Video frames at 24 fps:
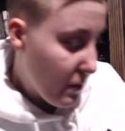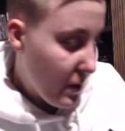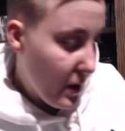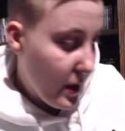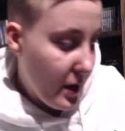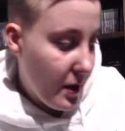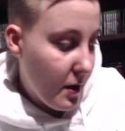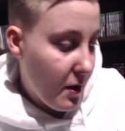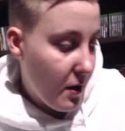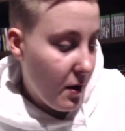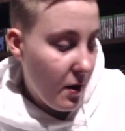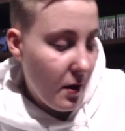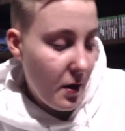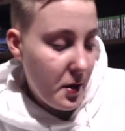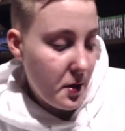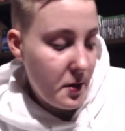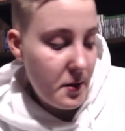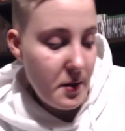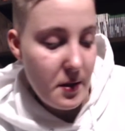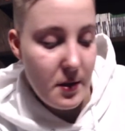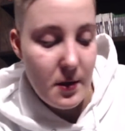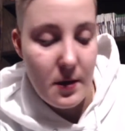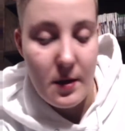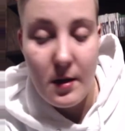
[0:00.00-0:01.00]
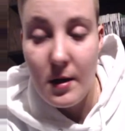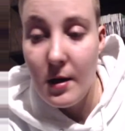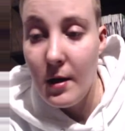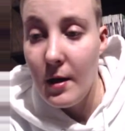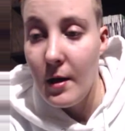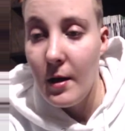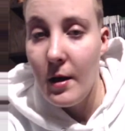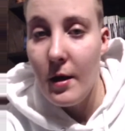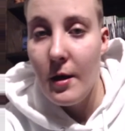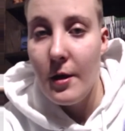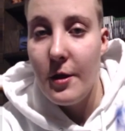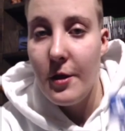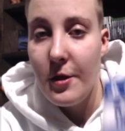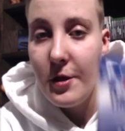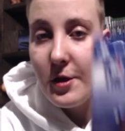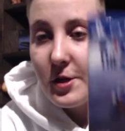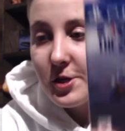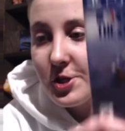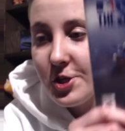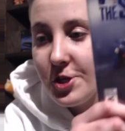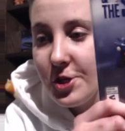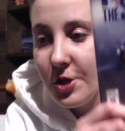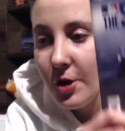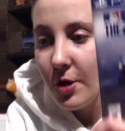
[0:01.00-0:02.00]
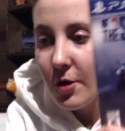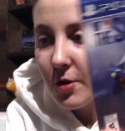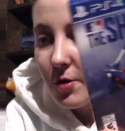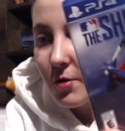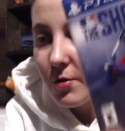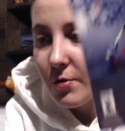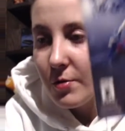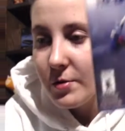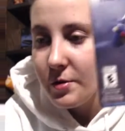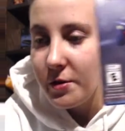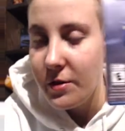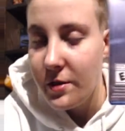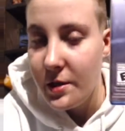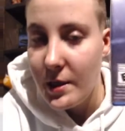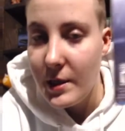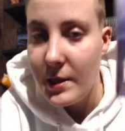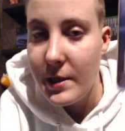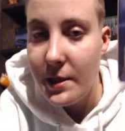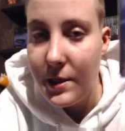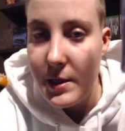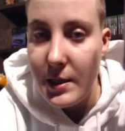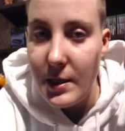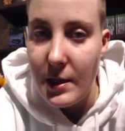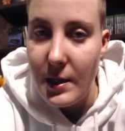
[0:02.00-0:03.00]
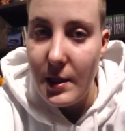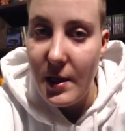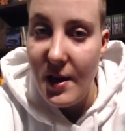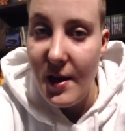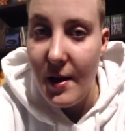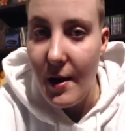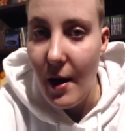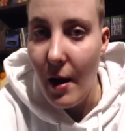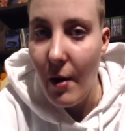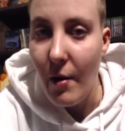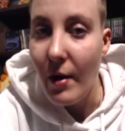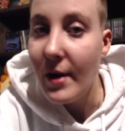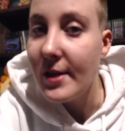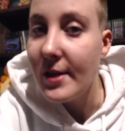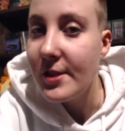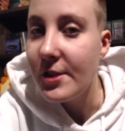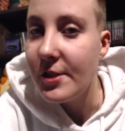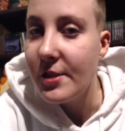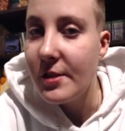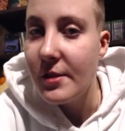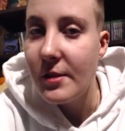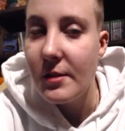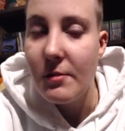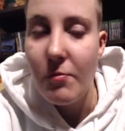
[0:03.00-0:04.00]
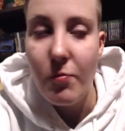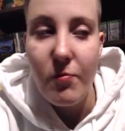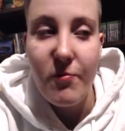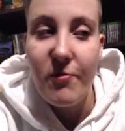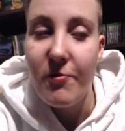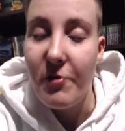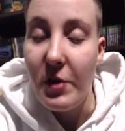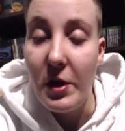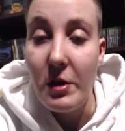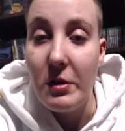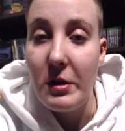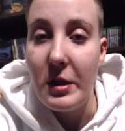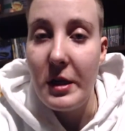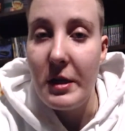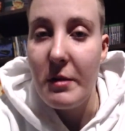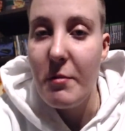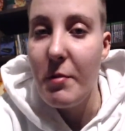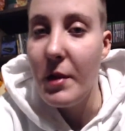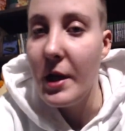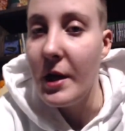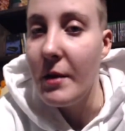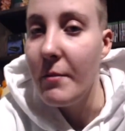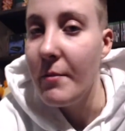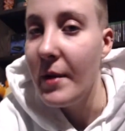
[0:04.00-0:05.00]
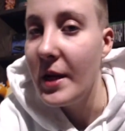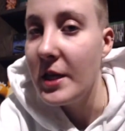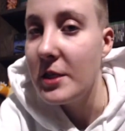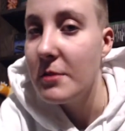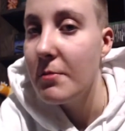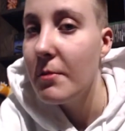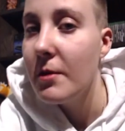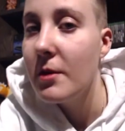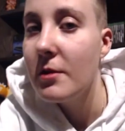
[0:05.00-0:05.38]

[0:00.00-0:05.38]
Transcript: I got the Show 16. Now I just felt like playing baseball,